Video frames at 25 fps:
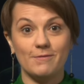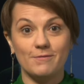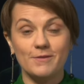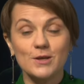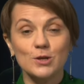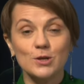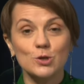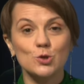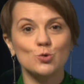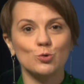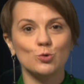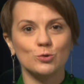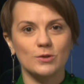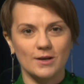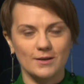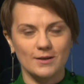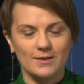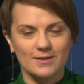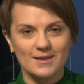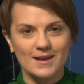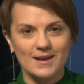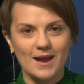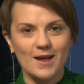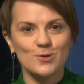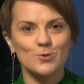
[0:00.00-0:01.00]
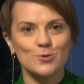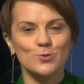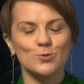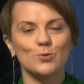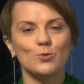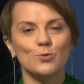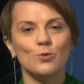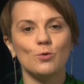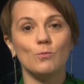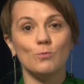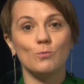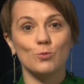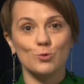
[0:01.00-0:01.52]
made
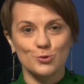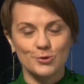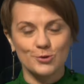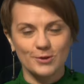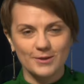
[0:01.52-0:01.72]
this